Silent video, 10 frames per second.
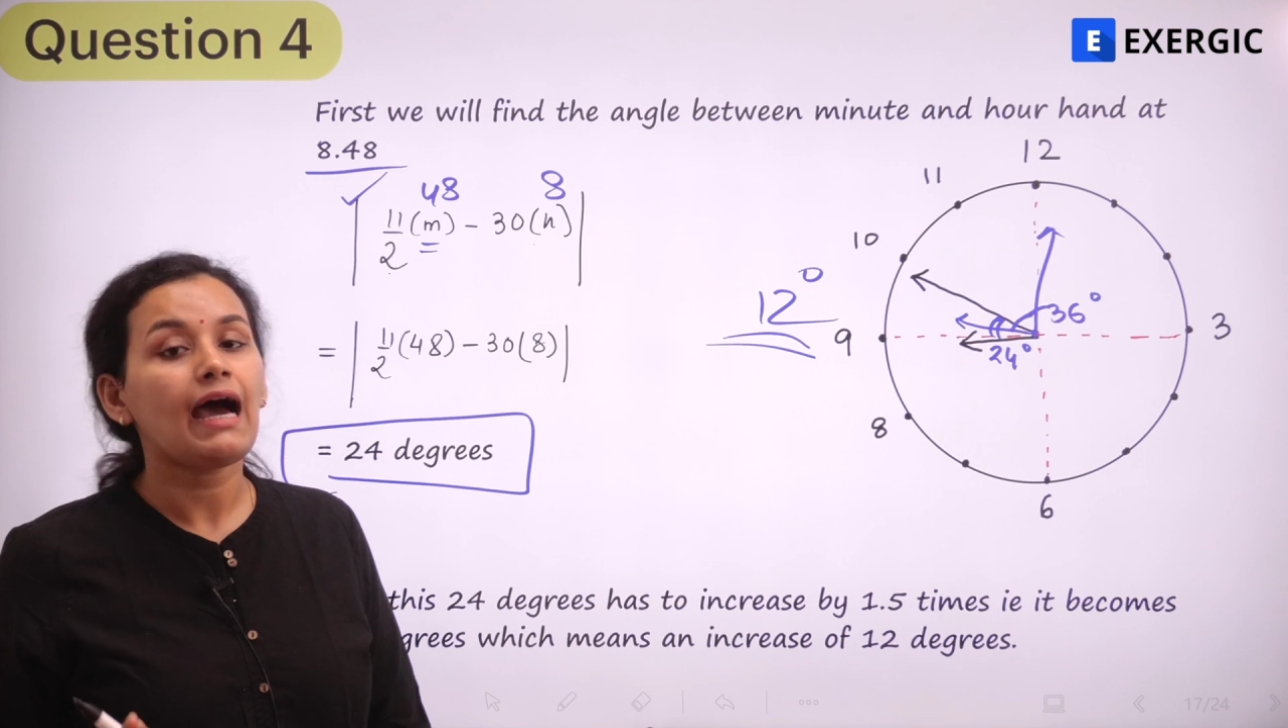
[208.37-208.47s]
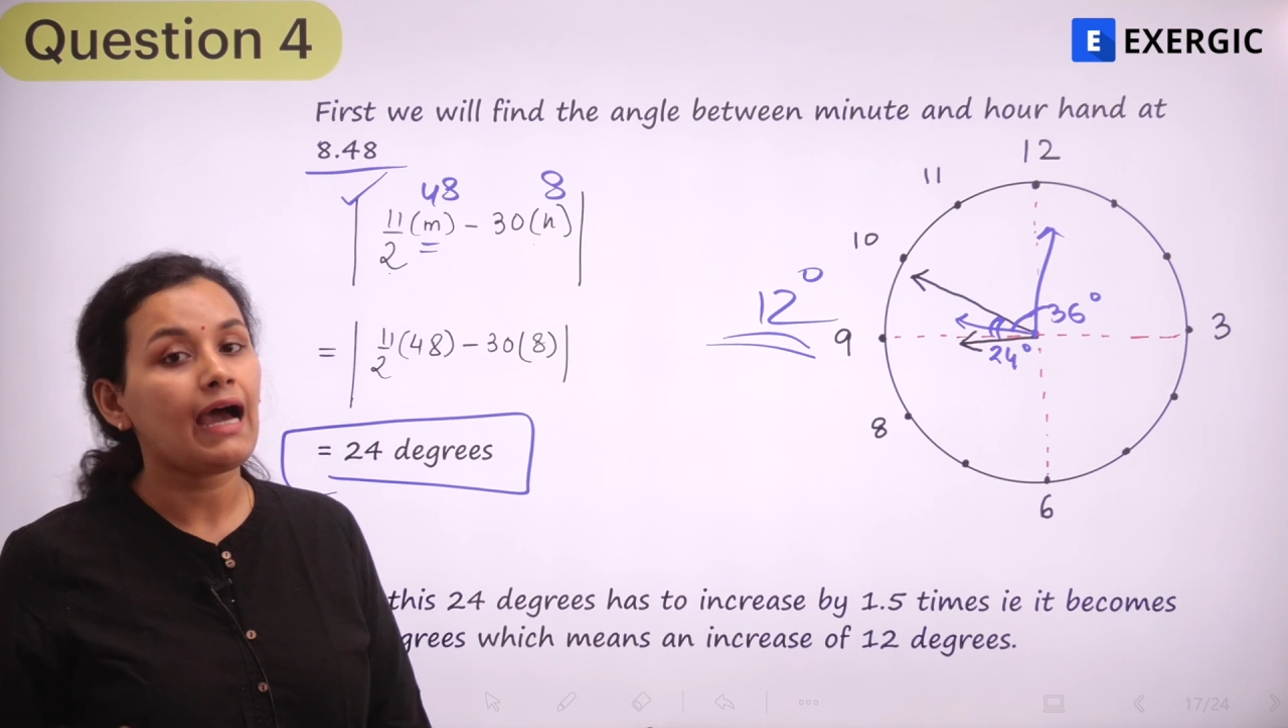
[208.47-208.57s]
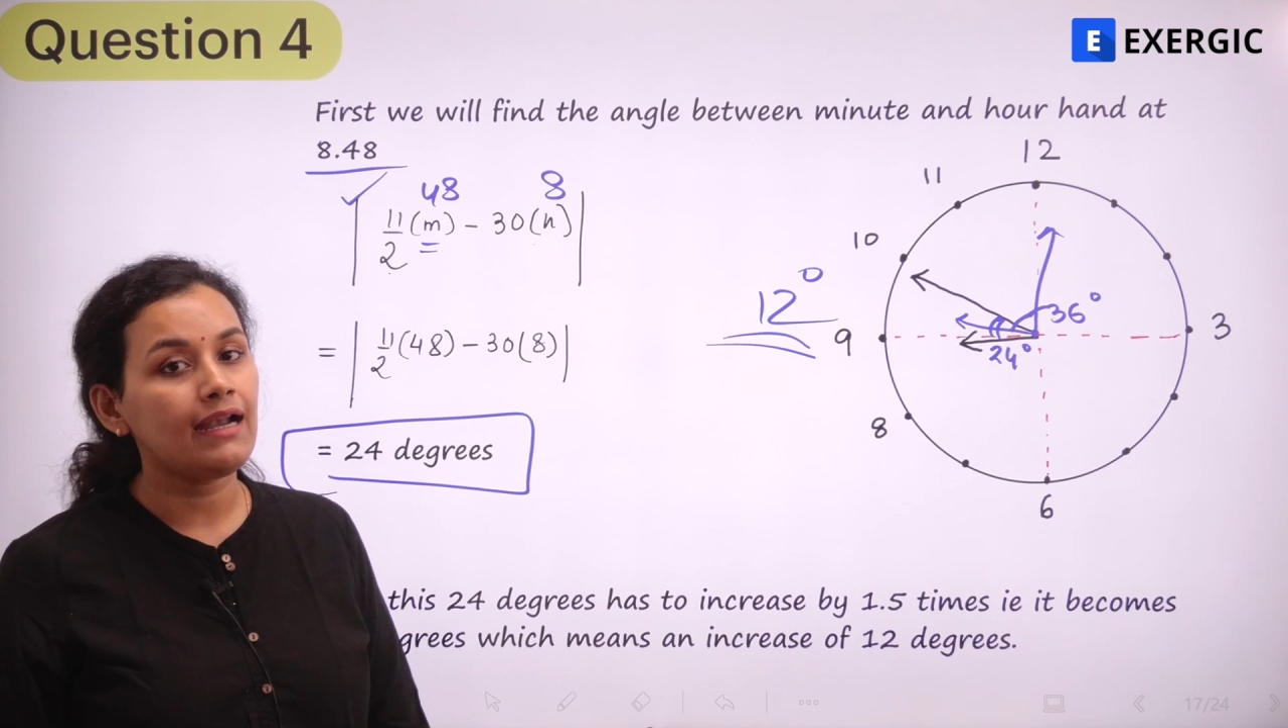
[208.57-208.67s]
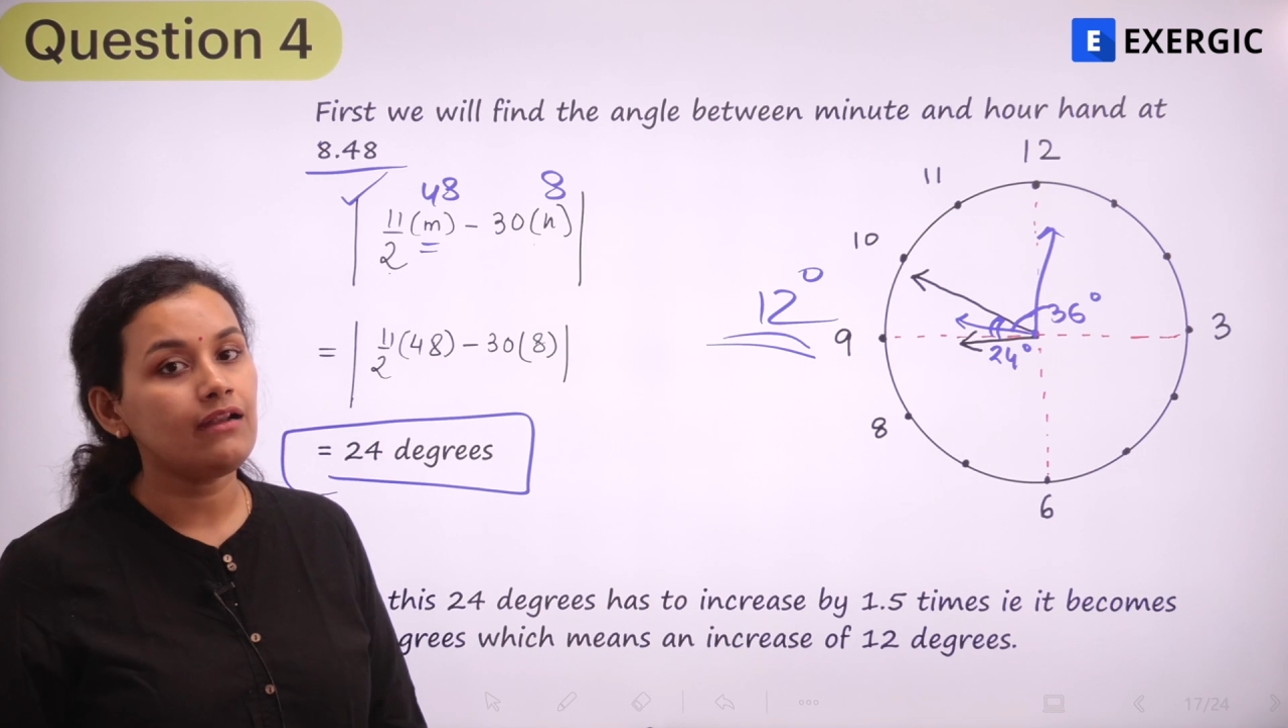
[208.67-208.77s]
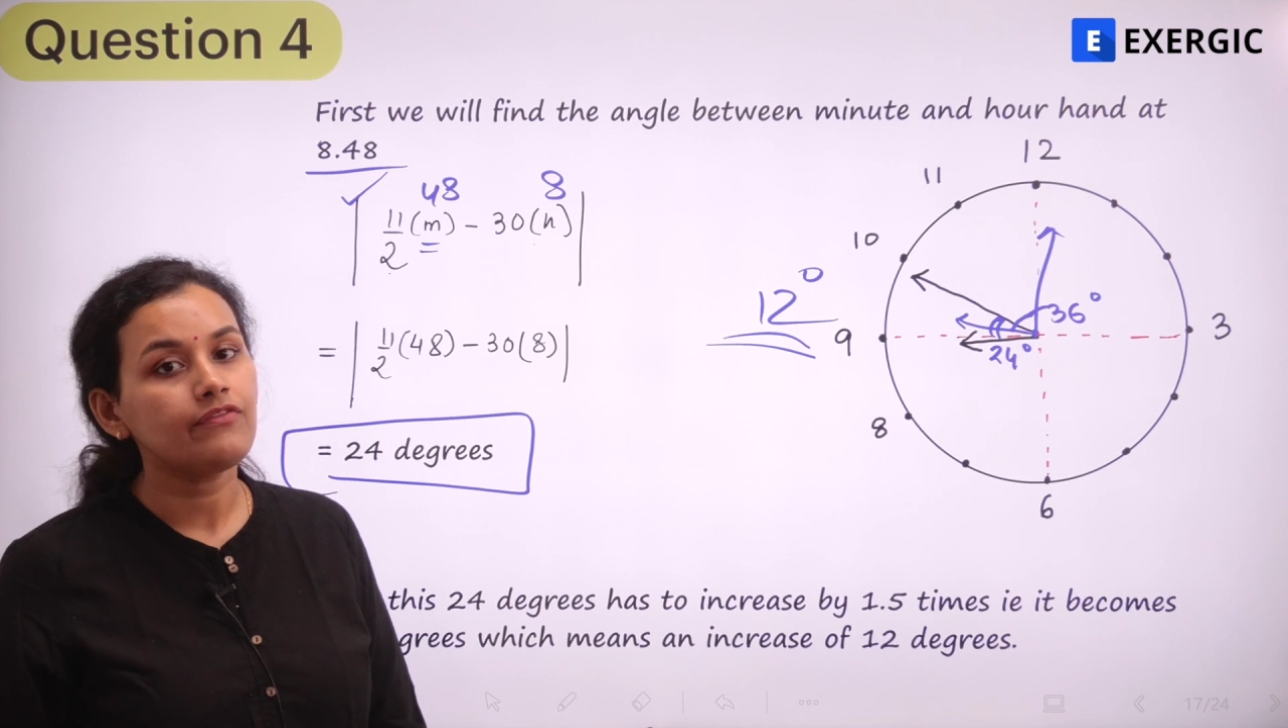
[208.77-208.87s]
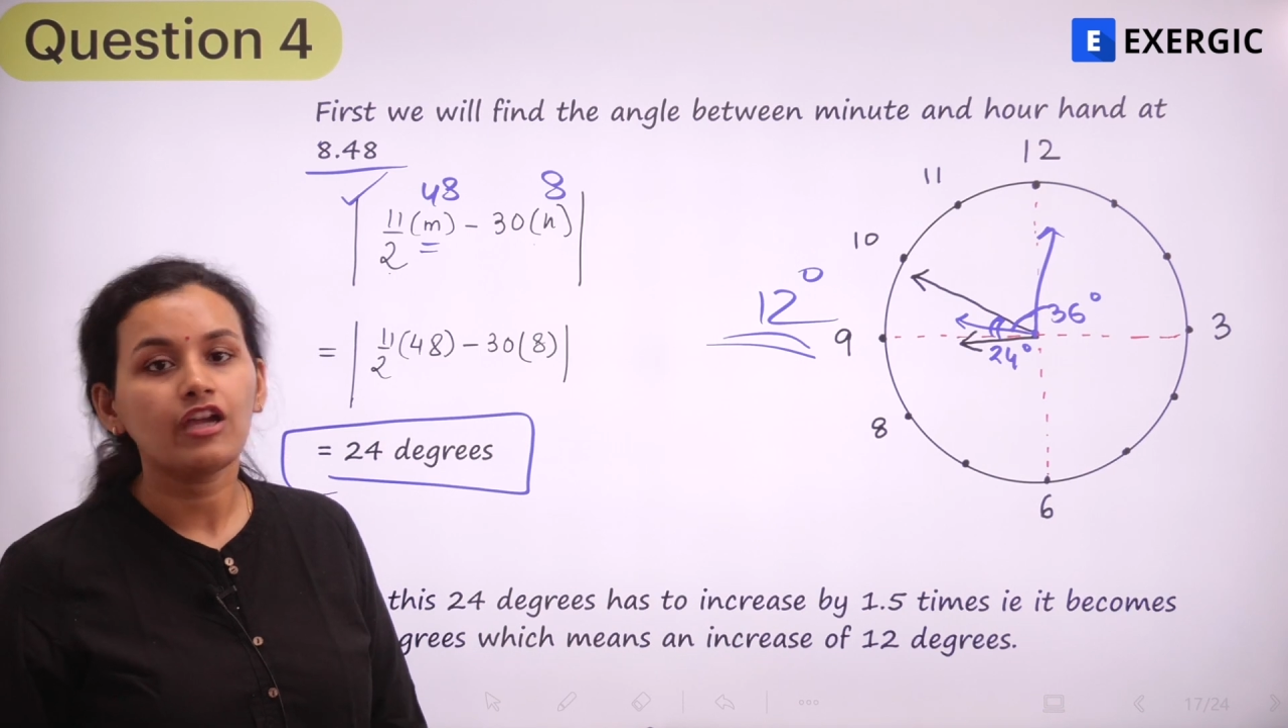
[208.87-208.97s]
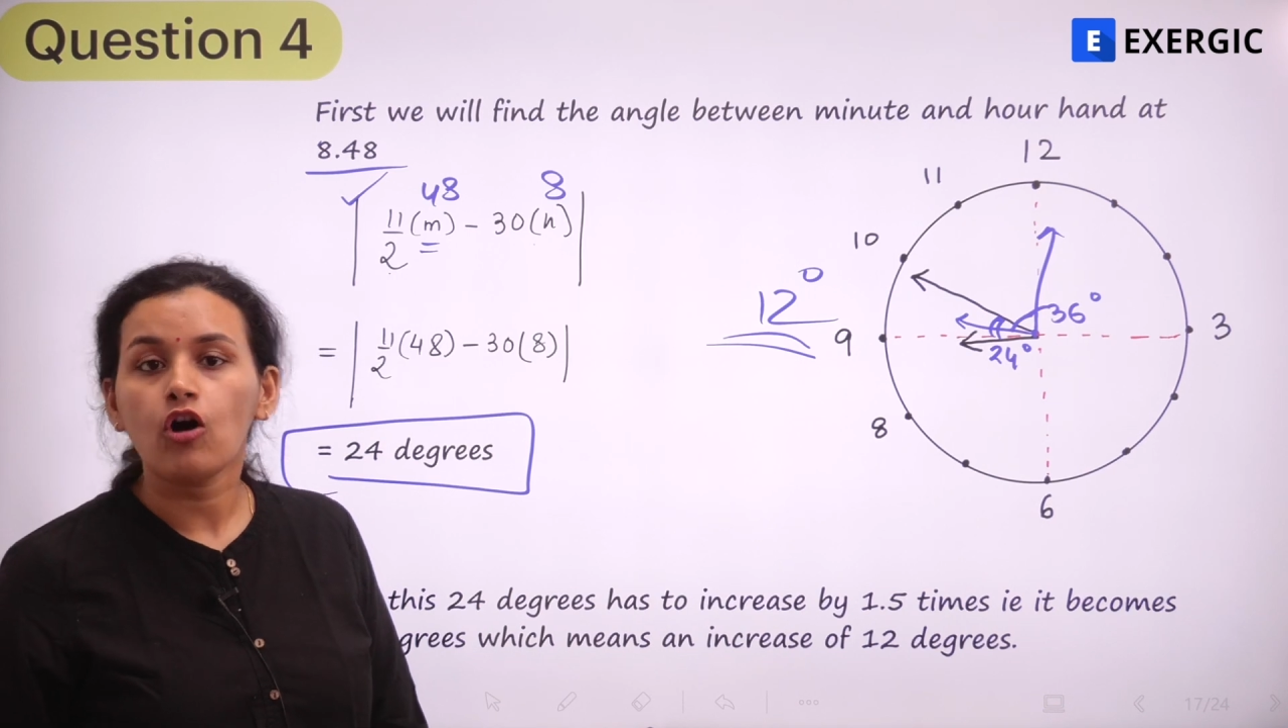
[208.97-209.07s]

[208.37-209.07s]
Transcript: and we